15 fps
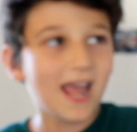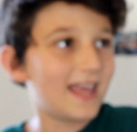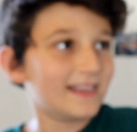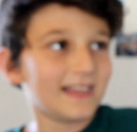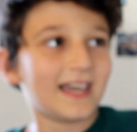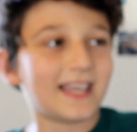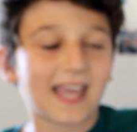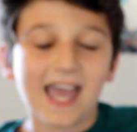And
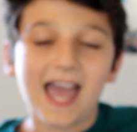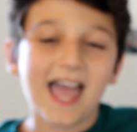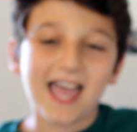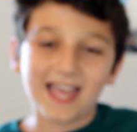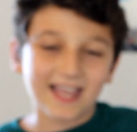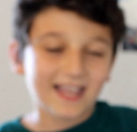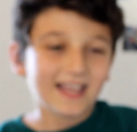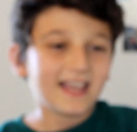like,
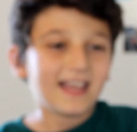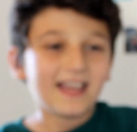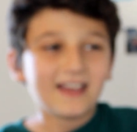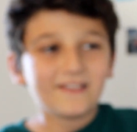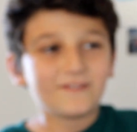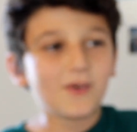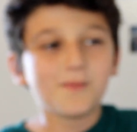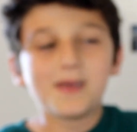
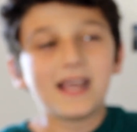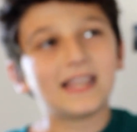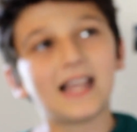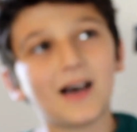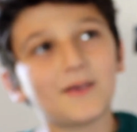for me, that